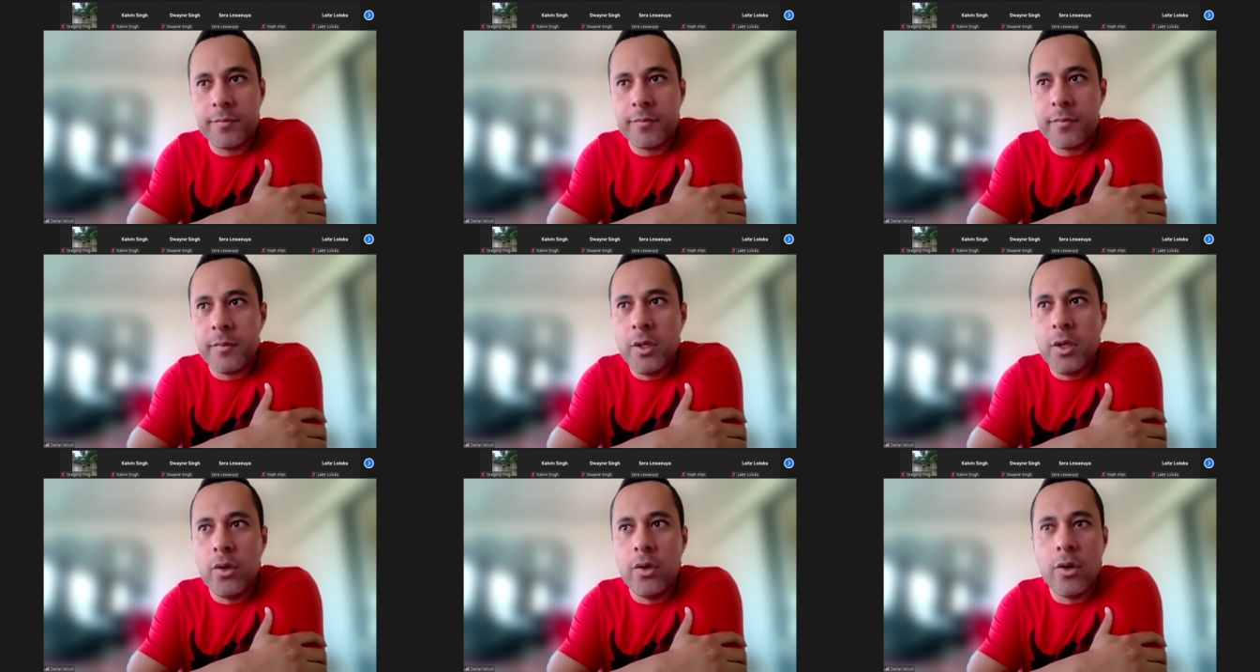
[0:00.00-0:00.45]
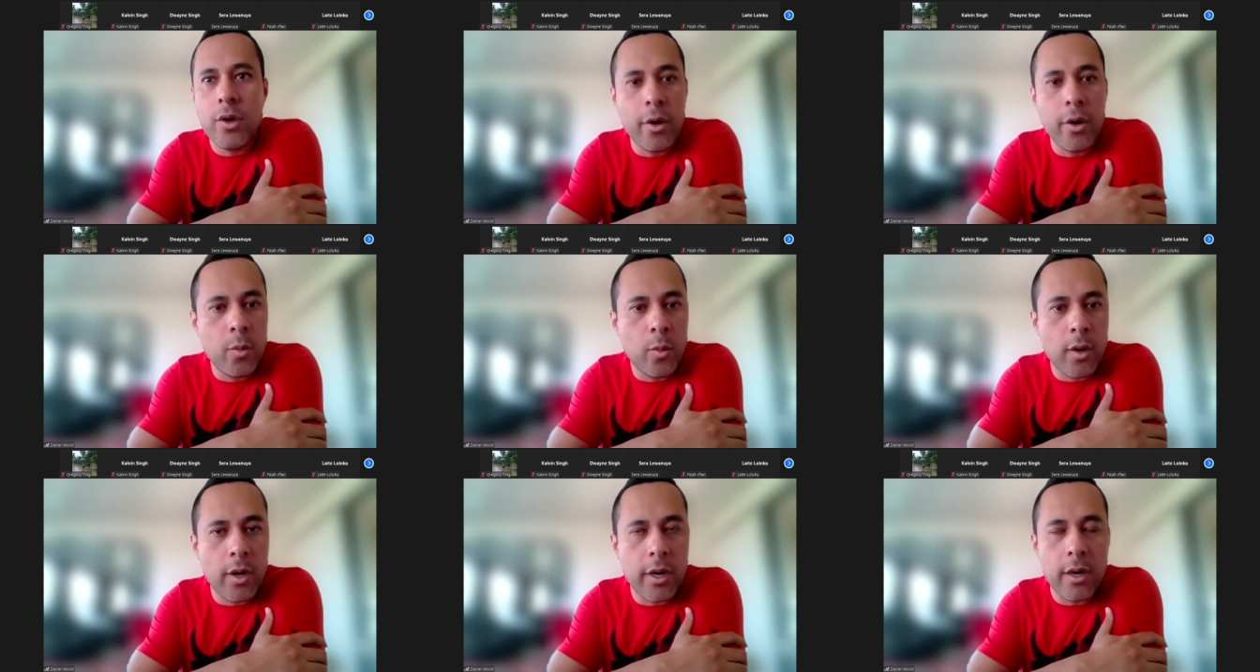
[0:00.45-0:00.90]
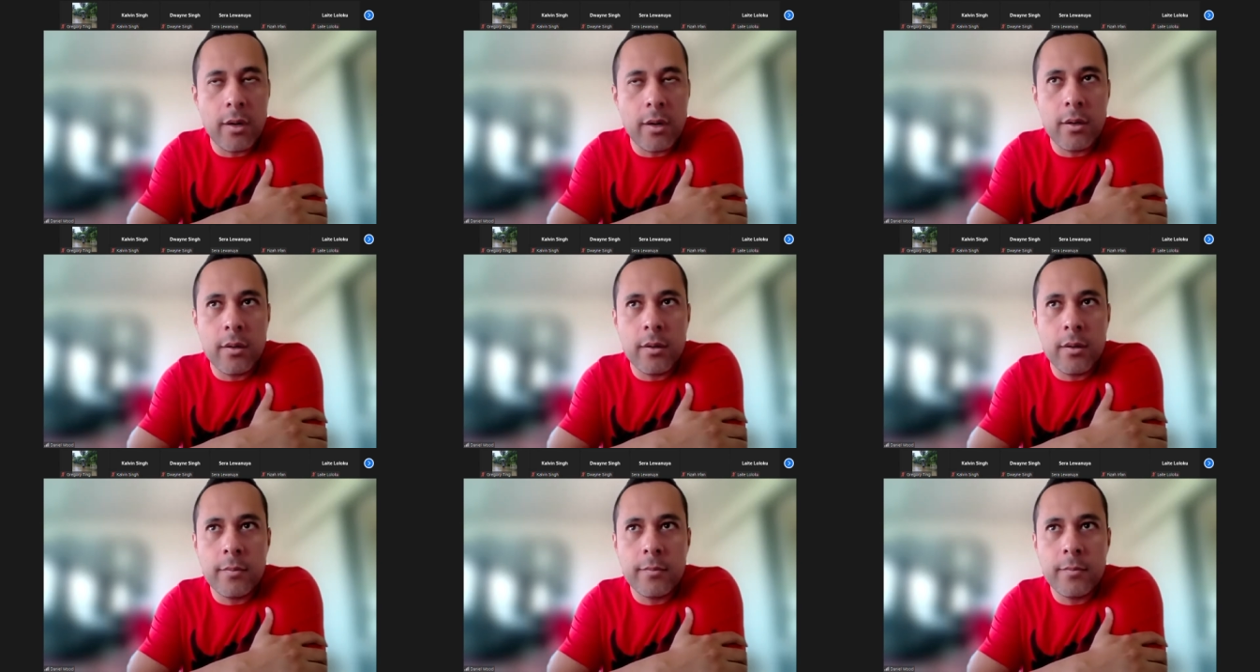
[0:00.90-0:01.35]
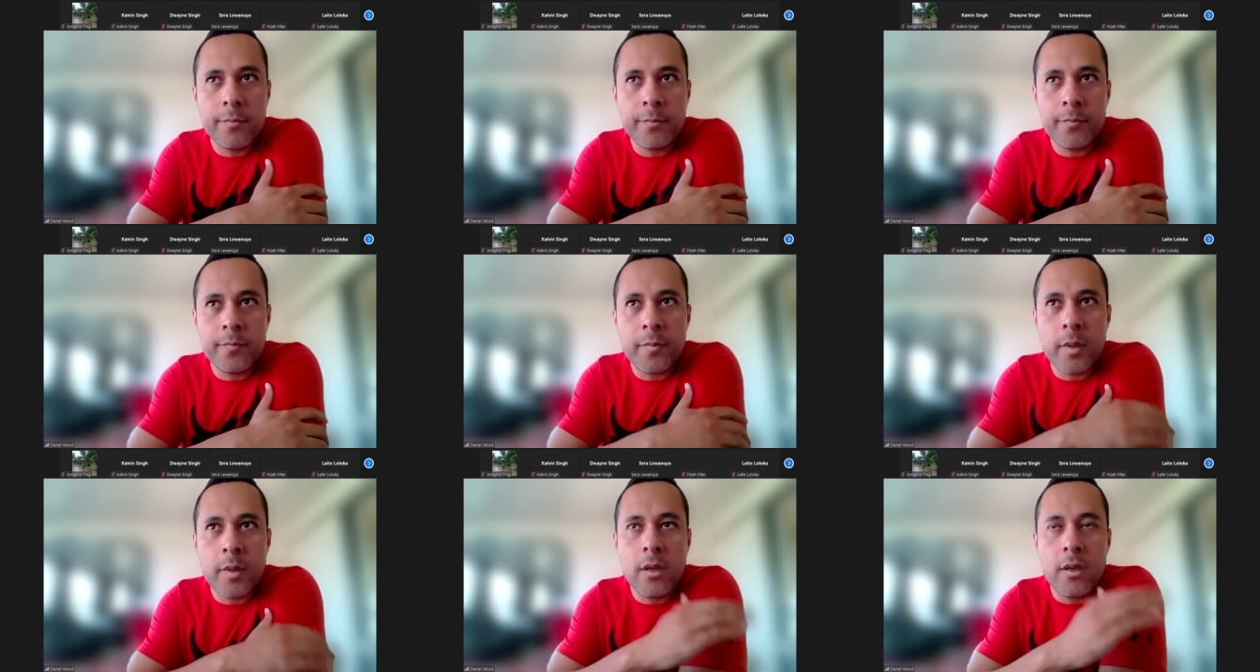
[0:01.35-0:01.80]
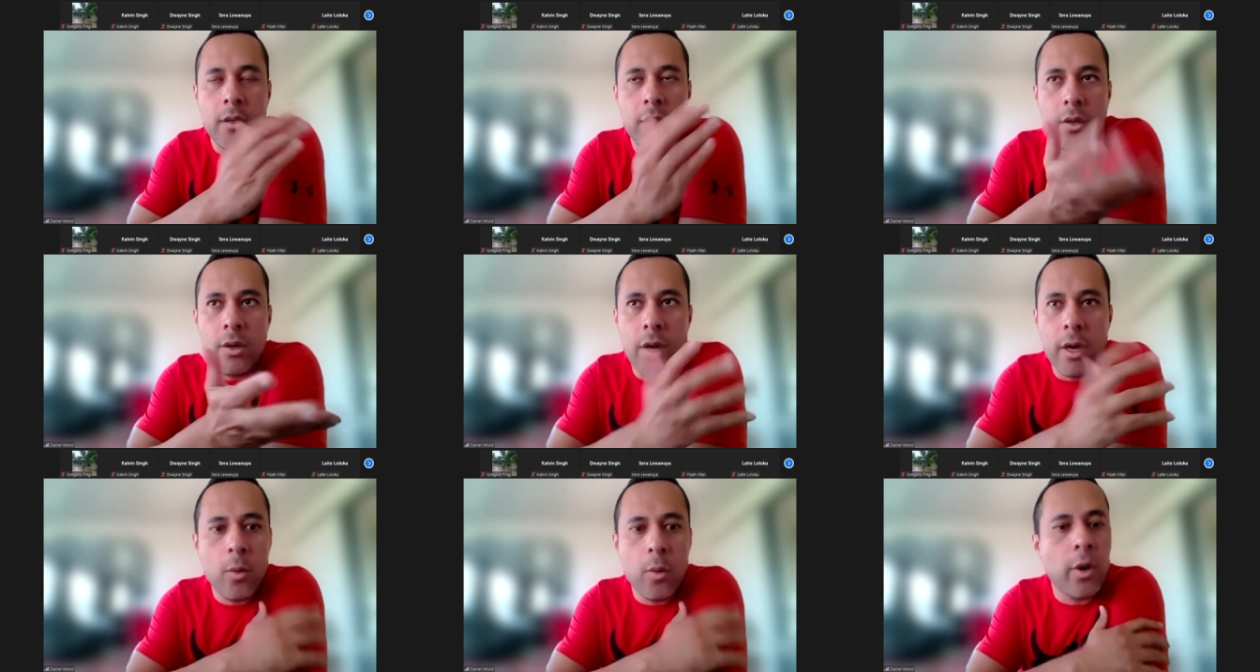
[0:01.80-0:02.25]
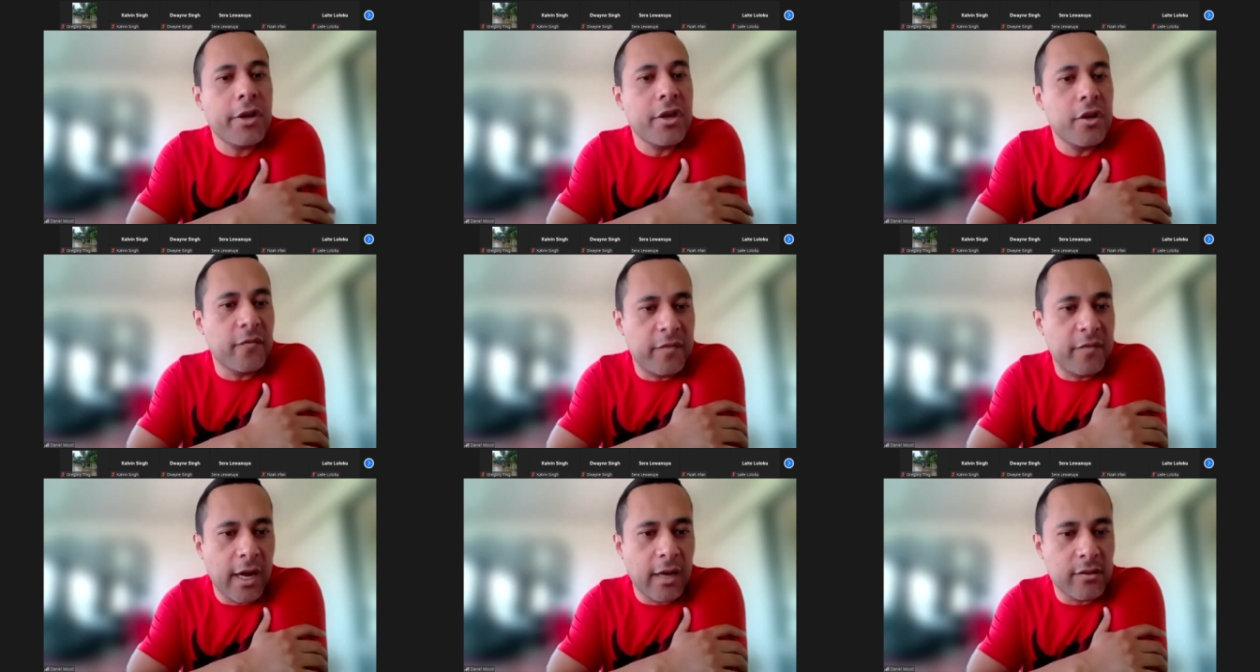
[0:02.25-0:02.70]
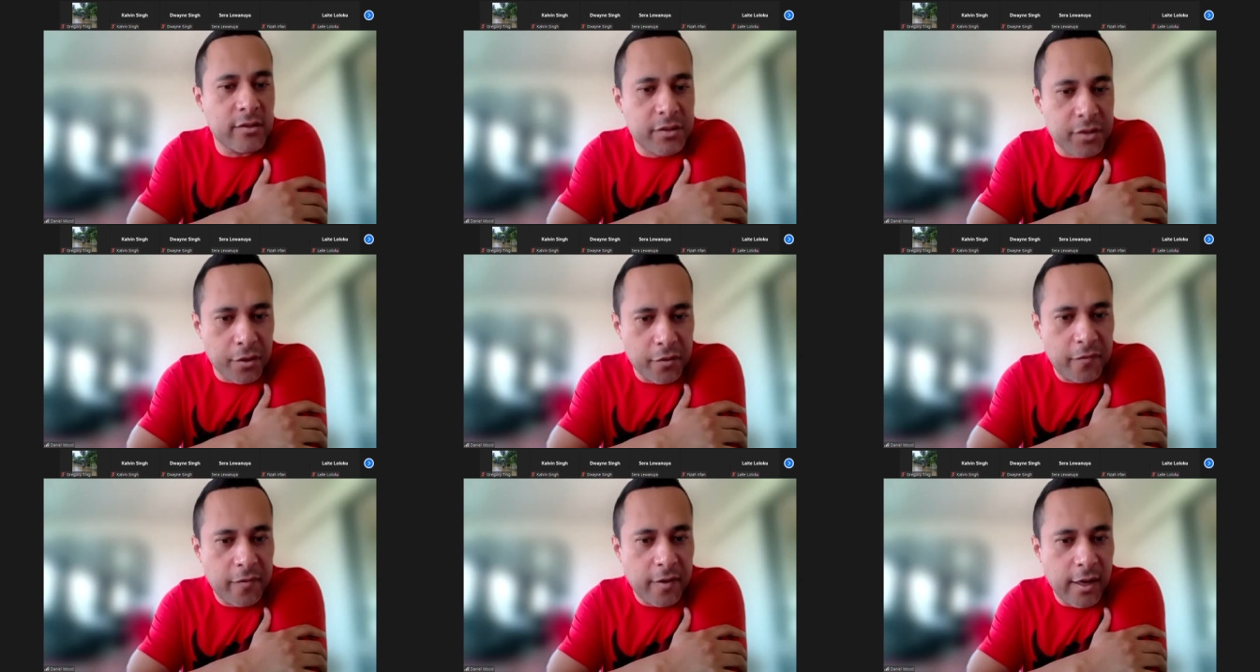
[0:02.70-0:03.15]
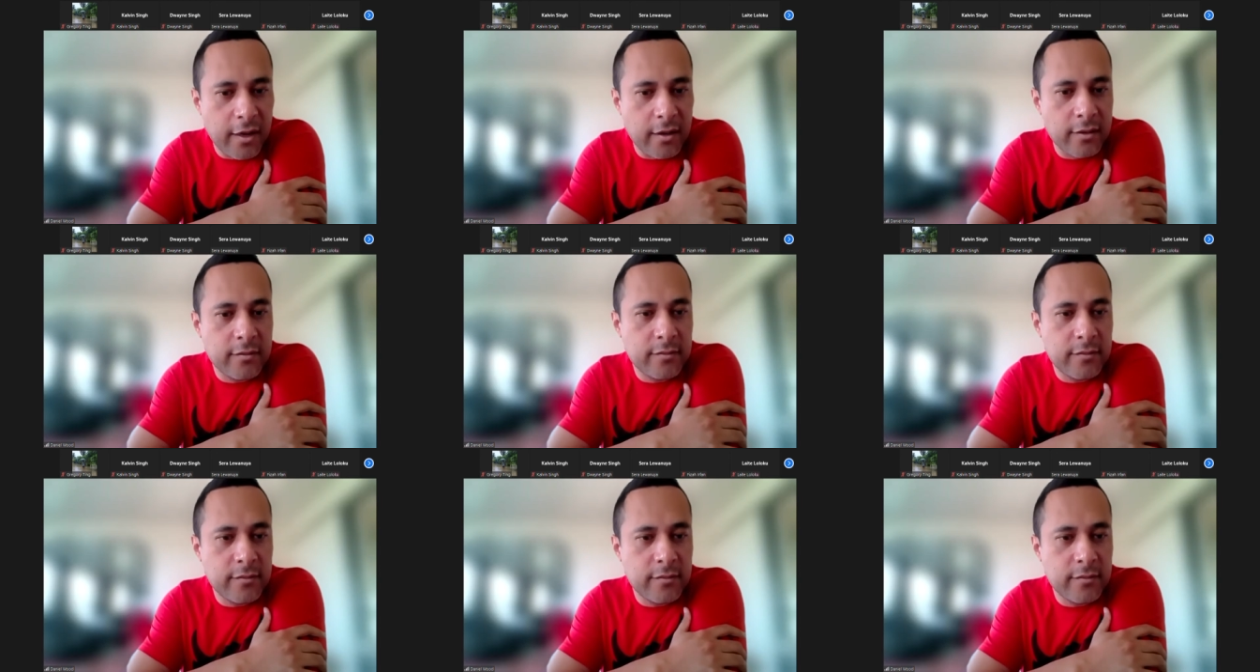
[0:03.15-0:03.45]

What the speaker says: you know what you've done so far.